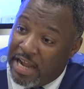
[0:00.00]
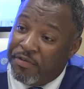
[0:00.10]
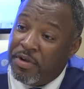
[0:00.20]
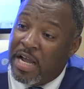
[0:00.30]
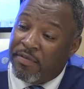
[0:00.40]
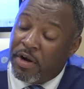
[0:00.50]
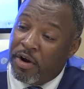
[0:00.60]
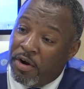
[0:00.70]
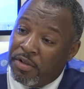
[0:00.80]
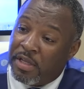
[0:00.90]
Have you ever
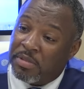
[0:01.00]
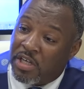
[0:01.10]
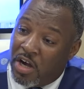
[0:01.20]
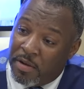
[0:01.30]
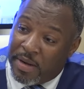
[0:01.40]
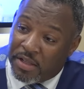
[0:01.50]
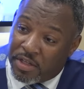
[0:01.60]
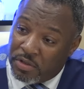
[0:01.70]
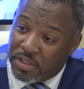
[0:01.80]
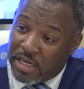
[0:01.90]
heard them talk about
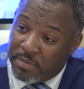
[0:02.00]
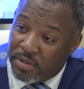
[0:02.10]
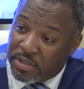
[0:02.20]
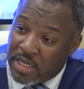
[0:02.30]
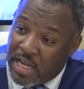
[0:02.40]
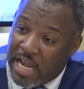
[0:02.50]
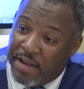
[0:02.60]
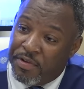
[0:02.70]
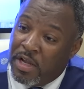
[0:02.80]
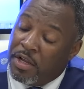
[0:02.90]
those numbers?
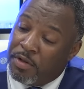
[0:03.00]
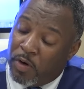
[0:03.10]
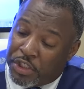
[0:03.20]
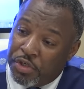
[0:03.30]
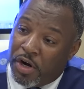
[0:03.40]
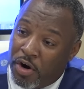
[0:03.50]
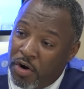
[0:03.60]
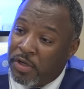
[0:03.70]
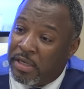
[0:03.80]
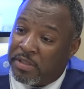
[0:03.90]
Have you? What you
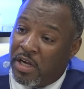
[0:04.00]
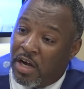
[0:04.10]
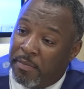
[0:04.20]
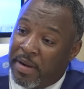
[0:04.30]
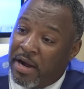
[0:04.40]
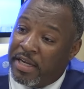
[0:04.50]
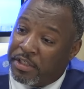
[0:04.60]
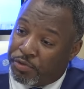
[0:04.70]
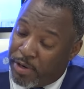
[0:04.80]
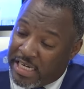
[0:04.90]
heard them talk about
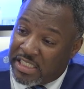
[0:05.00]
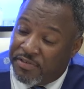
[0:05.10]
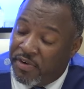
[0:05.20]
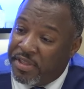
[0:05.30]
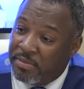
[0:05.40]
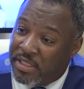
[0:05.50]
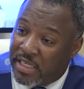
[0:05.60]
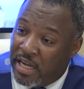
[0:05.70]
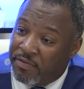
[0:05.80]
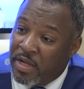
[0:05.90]
is raises for
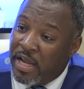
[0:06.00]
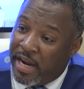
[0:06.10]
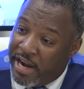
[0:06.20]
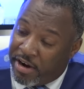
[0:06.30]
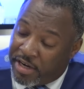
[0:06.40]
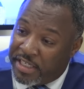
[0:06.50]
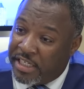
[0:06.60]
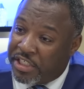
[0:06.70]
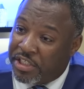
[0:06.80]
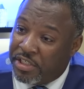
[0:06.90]
themselves, okay. Air
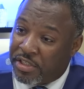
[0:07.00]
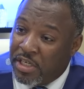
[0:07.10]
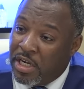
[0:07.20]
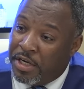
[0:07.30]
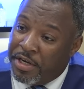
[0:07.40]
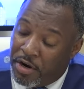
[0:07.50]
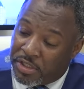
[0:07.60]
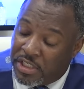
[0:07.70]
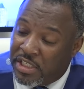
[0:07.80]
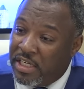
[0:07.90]
conditioners,
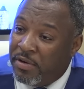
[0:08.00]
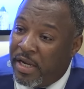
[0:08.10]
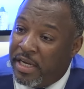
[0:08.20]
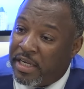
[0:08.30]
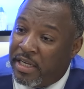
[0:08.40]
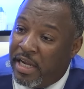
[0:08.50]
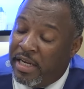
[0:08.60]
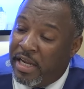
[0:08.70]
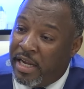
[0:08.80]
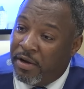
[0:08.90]
nurses in
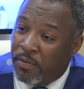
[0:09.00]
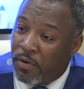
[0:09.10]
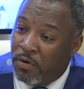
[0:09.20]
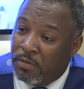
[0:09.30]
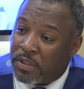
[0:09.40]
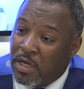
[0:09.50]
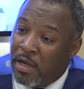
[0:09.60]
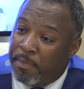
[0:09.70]
the rooms,